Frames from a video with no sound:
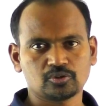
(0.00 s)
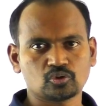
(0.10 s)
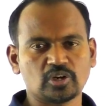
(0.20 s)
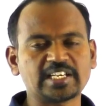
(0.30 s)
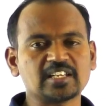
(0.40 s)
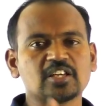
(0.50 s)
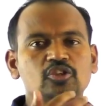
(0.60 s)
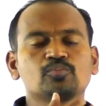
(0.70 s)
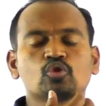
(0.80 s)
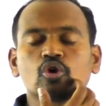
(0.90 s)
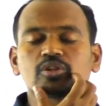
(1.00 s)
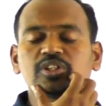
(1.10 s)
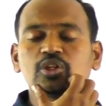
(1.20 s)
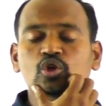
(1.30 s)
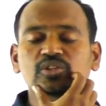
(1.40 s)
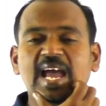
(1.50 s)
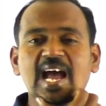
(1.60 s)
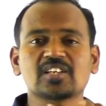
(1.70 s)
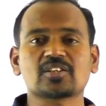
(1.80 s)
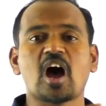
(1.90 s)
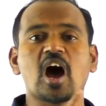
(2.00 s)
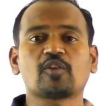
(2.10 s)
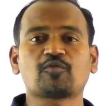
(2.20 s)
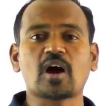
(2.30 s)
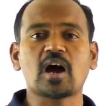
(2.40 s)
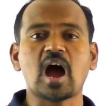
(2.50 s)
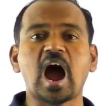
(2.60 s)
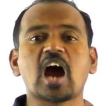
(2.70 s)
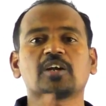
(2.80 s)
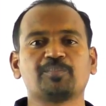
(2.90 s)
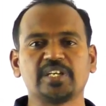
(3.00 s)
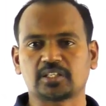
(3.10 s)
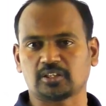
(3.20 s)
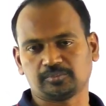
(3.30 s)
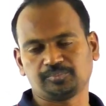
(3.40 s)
So let us assume those zeros as alpha and beta.